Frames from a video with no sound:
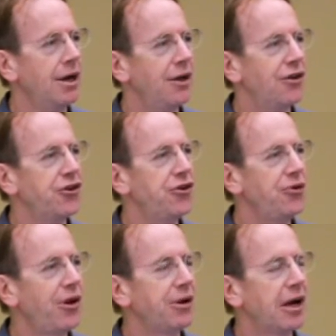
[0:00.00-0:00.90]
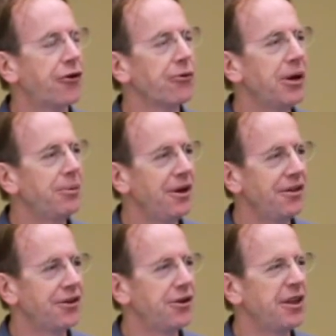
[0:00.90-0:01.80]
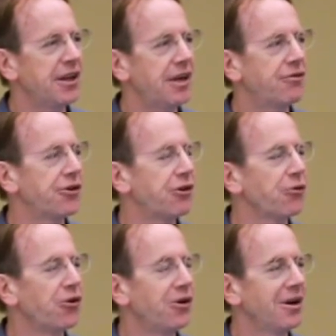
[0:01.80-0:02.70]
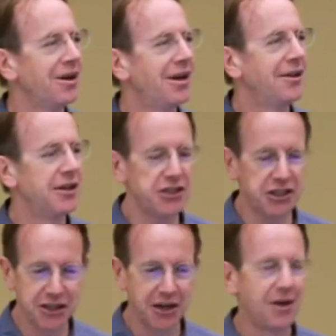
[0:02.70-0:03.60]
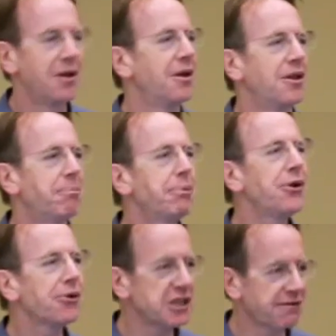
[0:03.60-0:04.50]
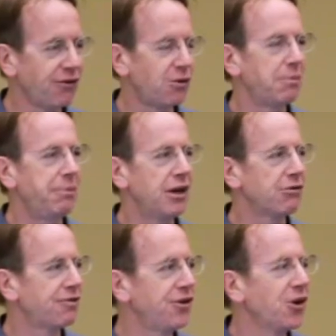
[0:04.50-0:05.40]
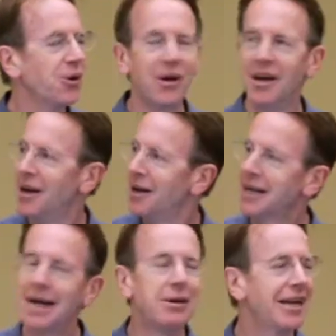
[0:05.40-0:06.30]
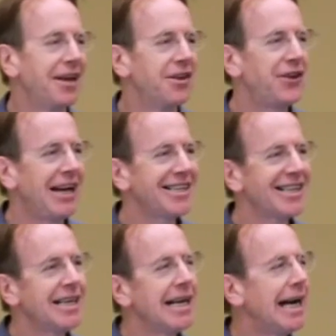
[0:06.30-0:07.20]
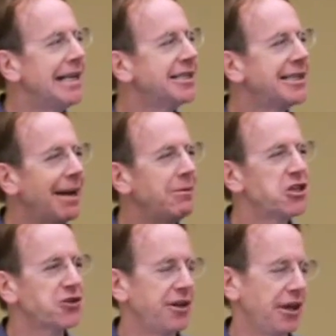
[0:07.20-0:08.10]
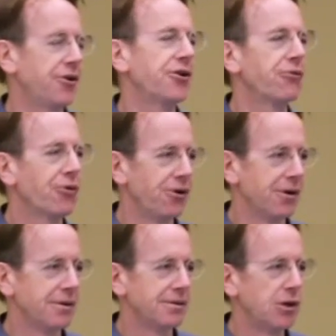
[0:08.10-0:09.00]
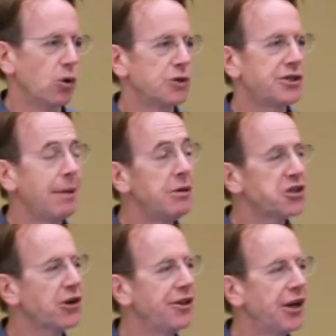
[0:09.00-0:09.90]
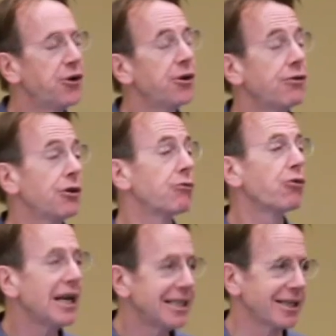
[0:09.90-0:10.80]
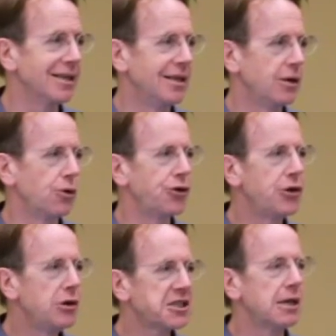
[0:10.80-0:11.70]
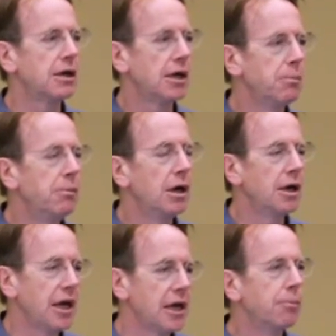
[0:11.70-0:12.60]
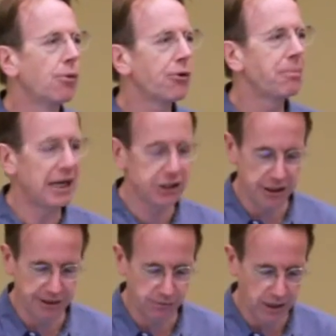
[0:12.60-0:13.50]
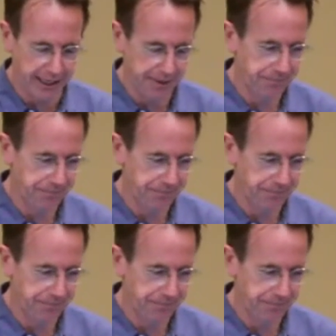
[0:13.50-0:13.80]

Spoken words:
that you don't agree with, you think they've got it wrong, this is the purest form of peer review. Come and get the data and demonstrate they got it wrong, or demonstrate they could have got it righter, or used it in a more imaginative way.